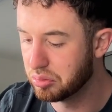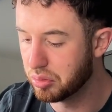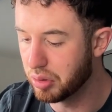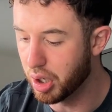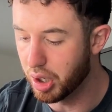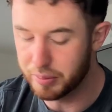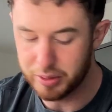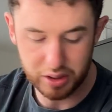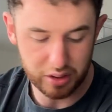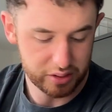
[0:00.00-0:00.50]

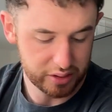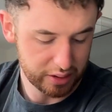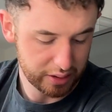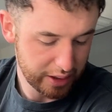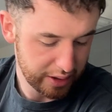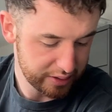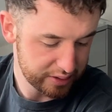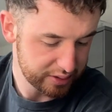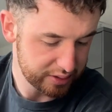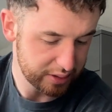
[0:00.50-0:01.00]
I'll be using
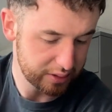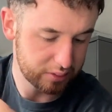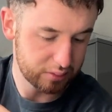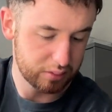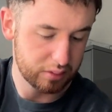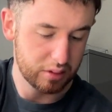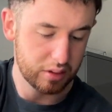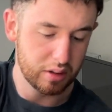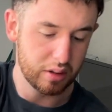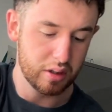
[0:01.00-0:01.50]
that still.
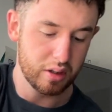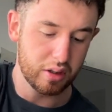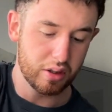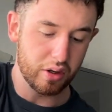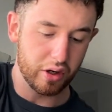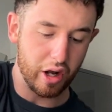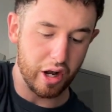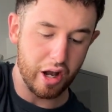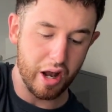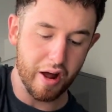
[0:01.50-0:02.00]

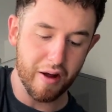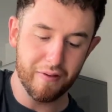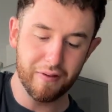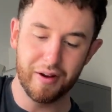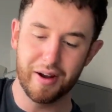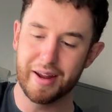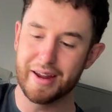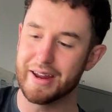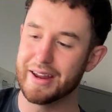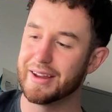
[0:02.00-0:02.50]
Got a
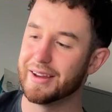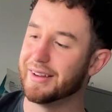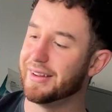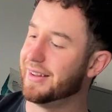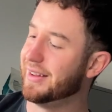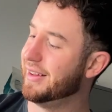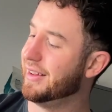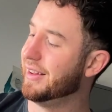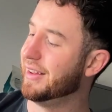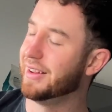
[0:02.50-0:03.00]
lovely
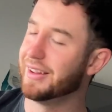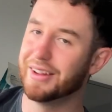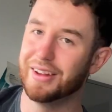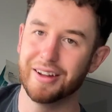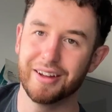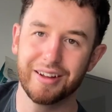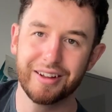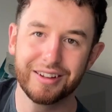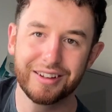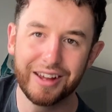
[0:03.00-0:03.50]

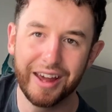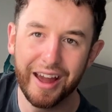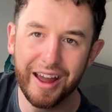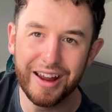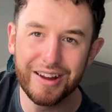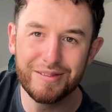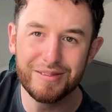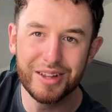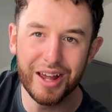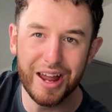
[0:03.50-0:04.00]

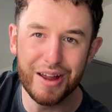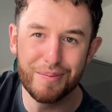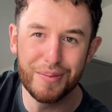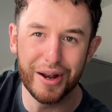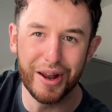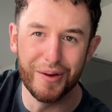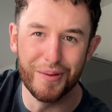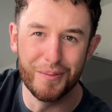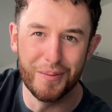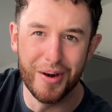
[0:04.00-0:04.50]
Game Day
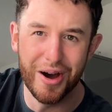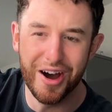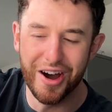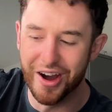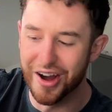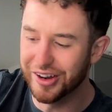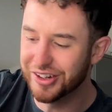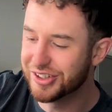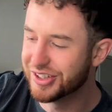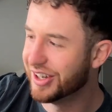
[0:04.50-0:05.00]
bit of
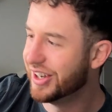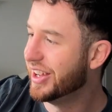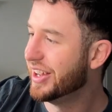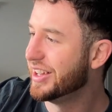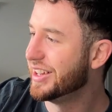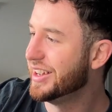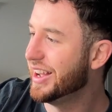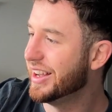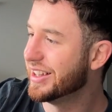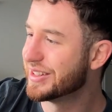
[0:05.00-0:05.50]
merch.
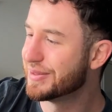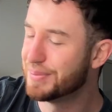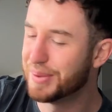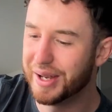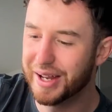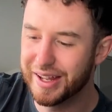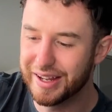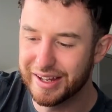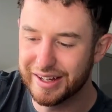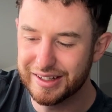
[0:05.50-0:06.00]
Yes,
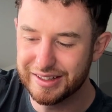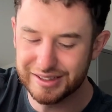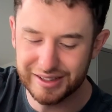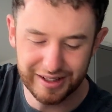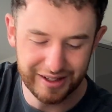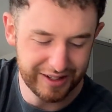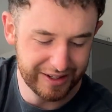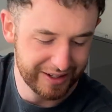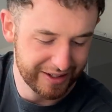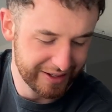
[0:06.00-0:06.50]
please.
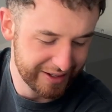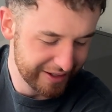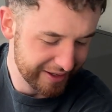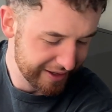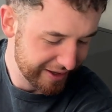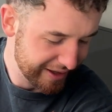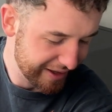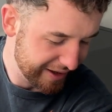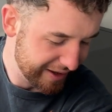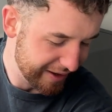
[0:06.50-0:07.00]

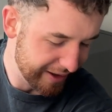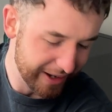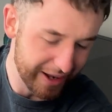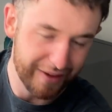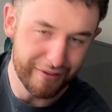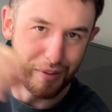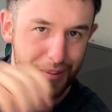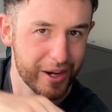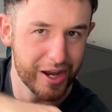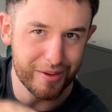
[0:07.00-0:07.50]
I
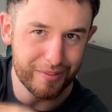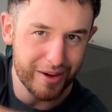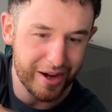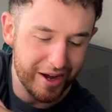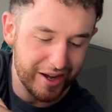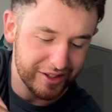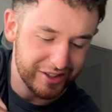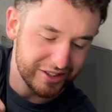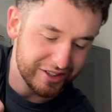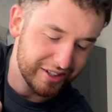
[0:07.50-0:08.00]
love a bit of
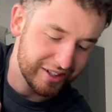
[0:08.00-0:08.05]
merch.